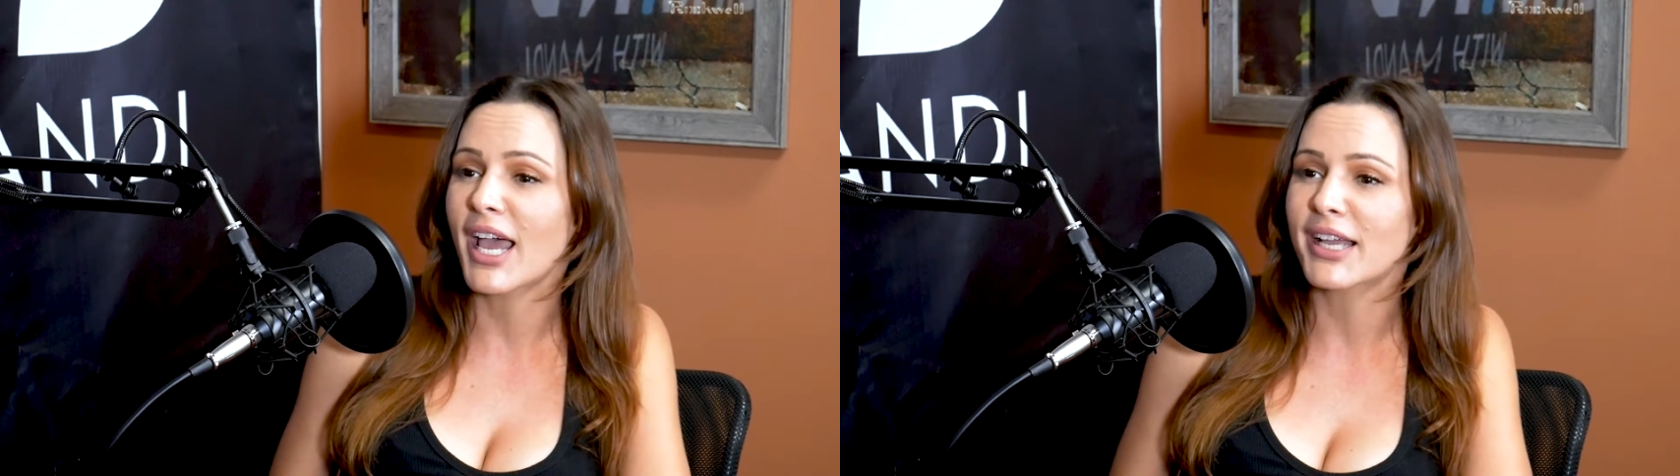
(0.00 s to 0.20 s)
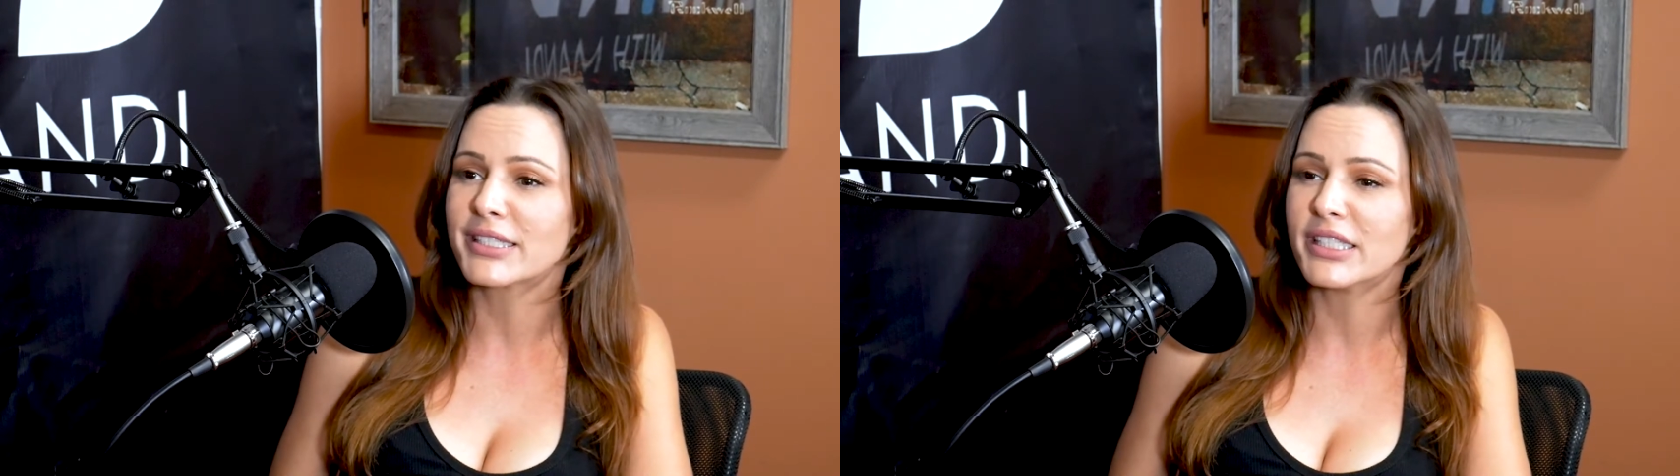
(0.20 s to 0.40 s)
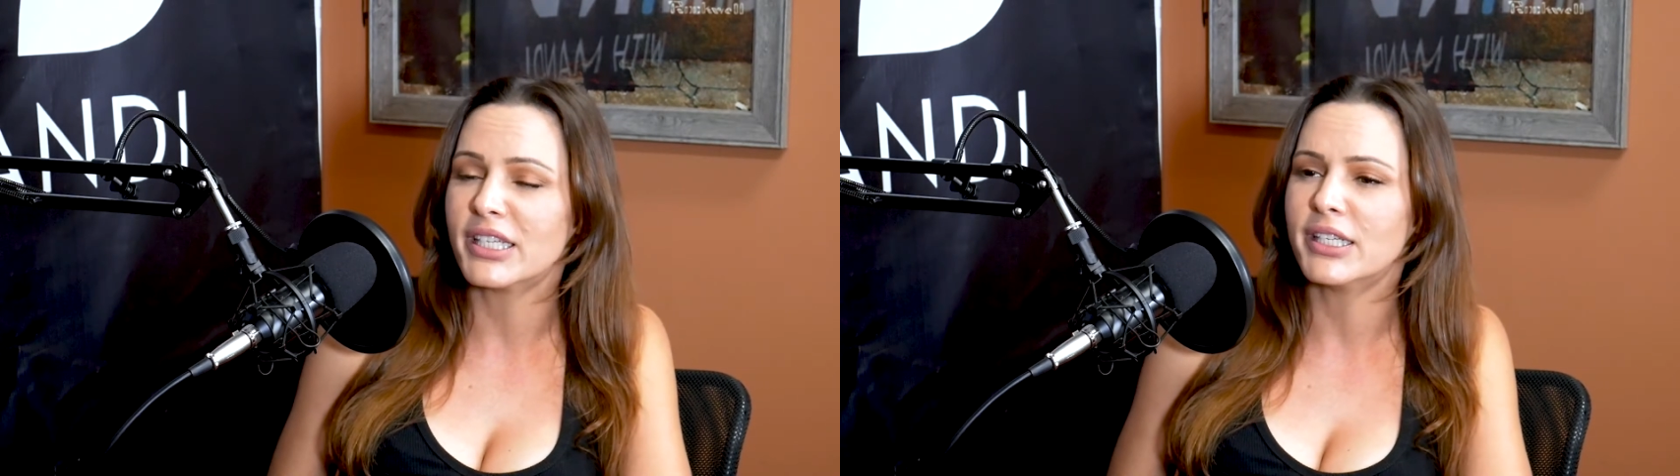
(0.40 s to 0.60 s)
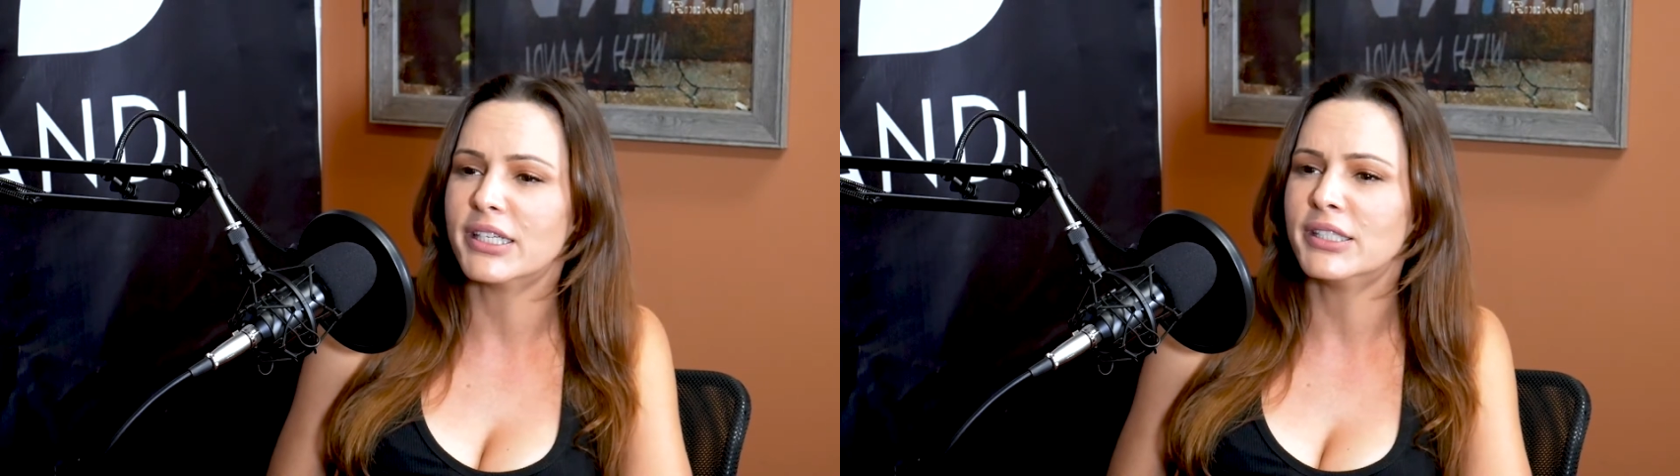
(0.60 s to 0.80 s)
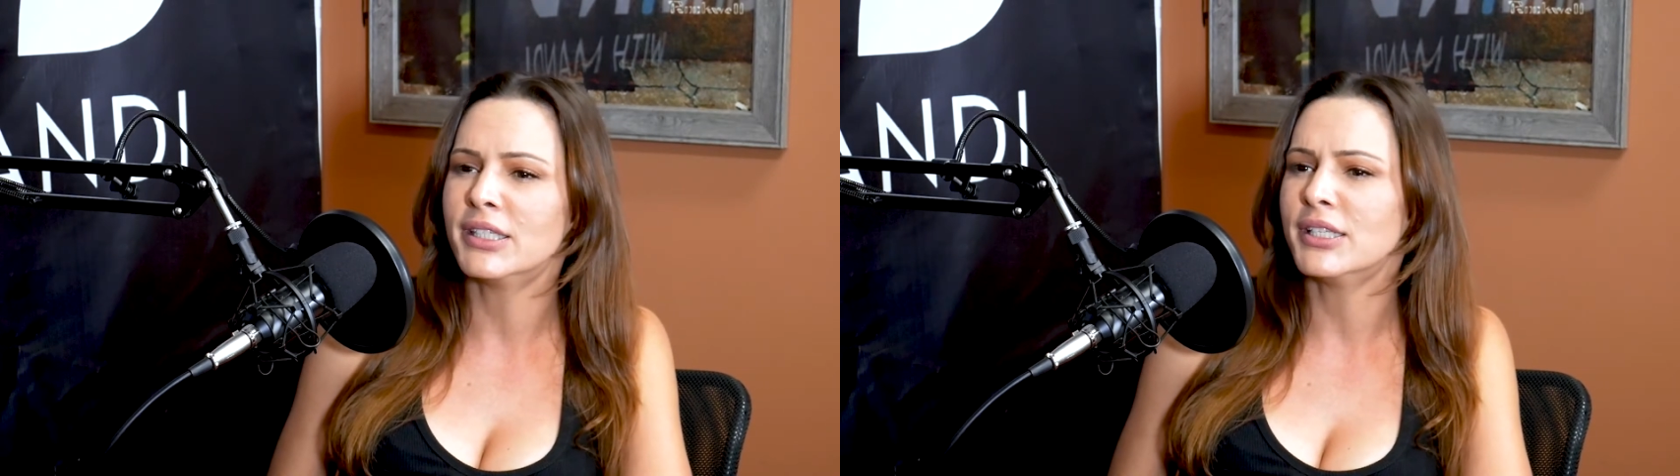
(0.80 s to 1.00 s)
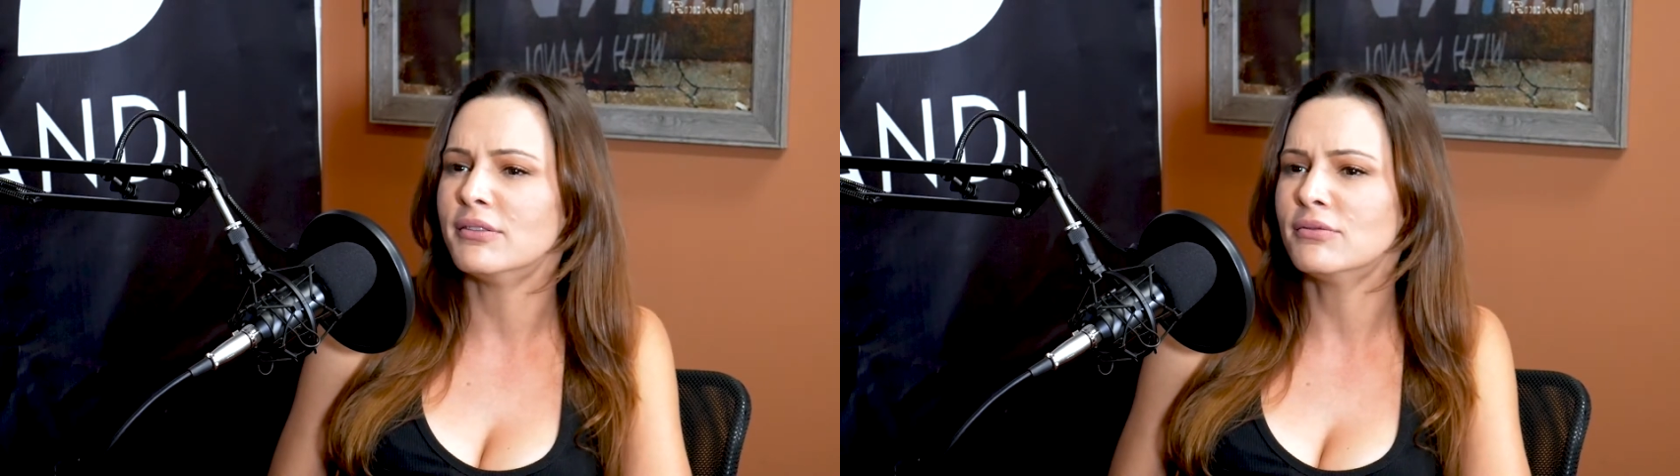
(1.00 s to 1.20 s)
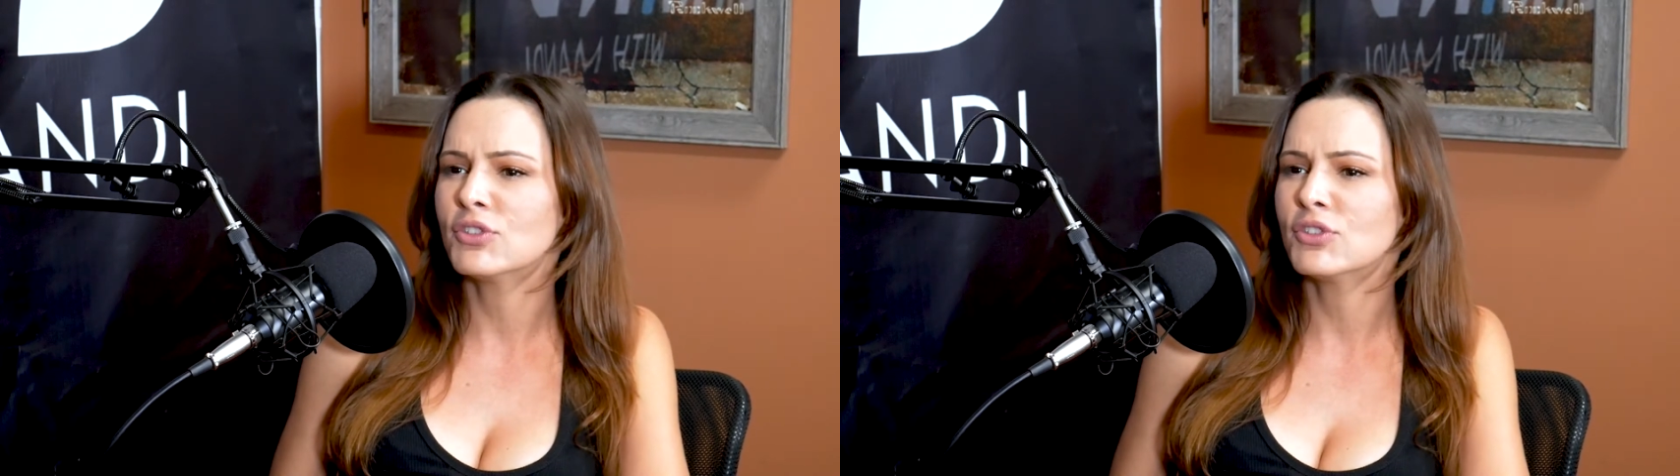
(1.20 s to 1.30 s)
acting and